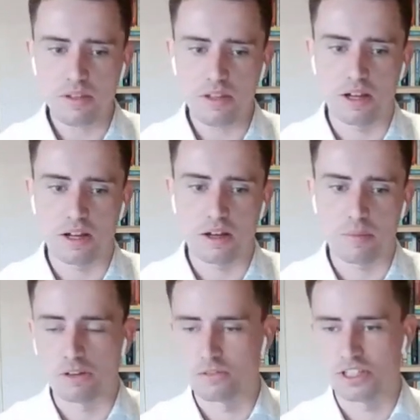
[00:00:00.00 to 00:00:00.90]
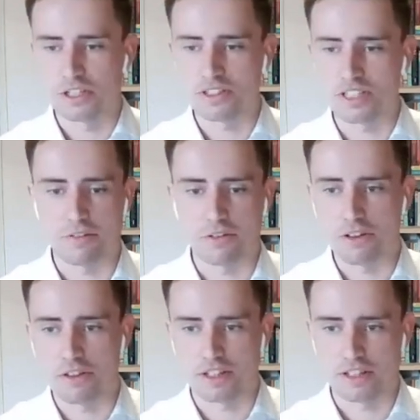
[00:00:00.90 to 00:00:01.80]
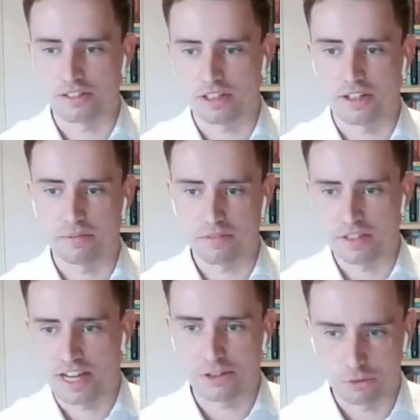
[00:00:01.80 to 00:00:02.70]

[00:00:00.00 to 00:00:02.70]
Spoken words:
And obviously you save on other things like the actual